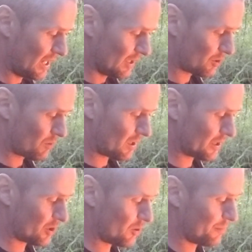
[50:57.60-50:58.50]
It's really
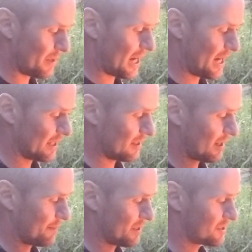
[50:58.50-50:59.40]
too bad. I
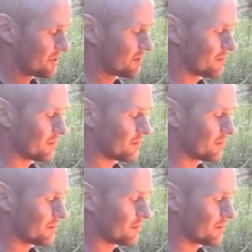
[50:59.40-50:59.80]
miss